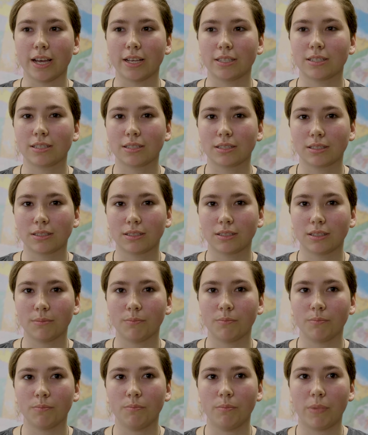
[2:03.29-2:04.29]
as
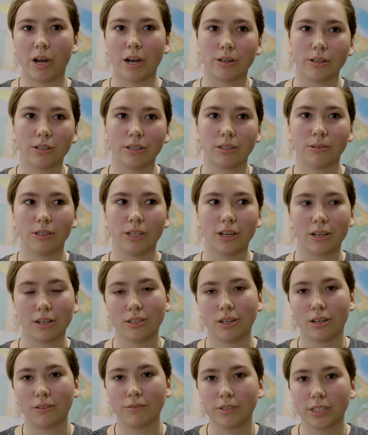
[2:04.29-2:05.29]
modern young
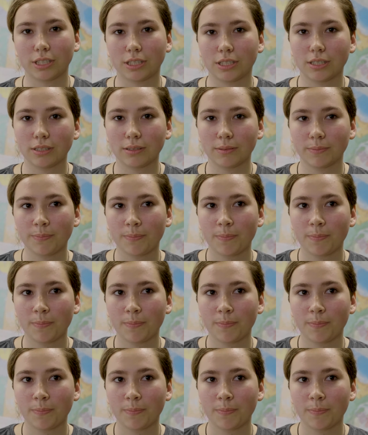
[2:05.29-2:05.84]
adult fiction.